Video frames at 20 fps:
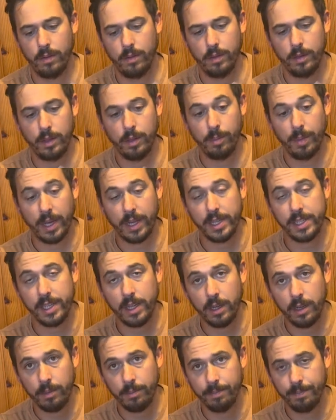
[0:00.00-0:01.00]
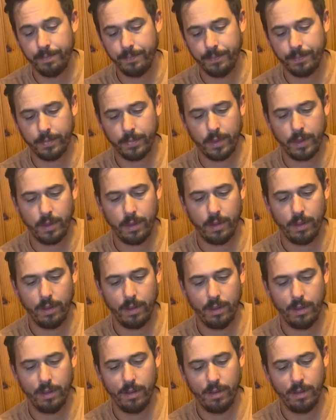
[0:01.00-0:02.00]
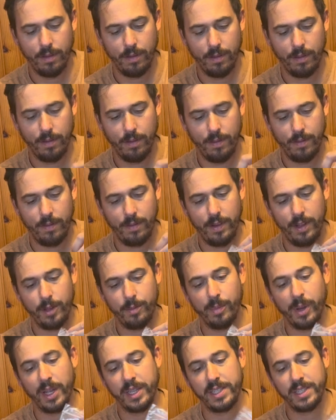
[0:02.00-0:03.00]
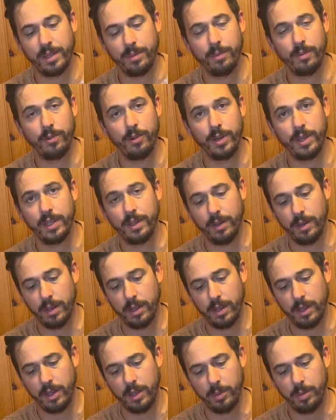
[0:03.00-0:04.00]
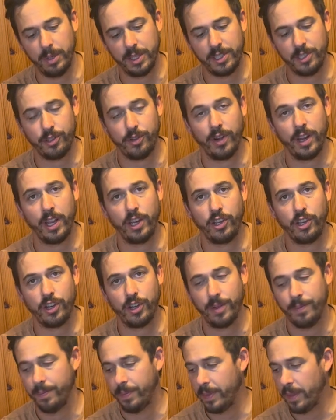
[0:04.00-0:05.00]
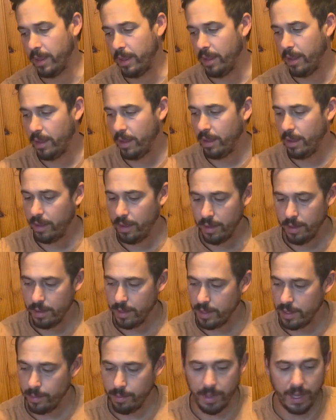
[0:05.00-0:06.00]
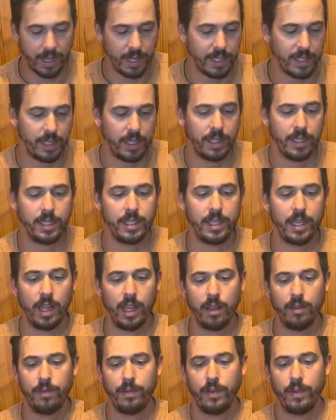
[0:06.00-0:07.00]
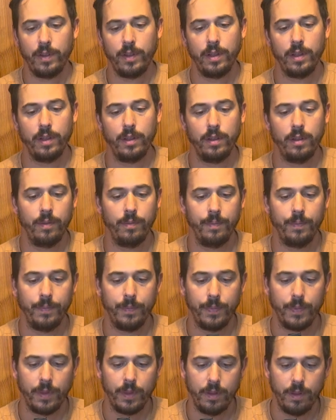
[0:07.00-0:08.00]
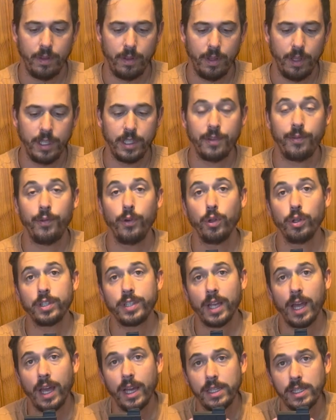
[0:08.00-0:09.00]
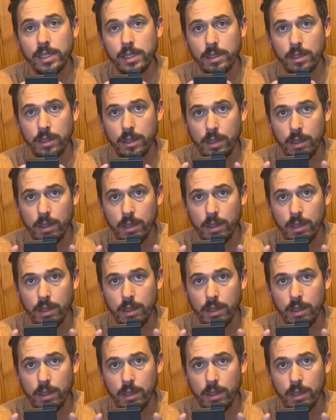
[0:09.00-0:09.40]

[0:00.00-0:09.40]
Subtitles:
the magazine. It might seem a little bit strange. The magazine itself, it's a full-size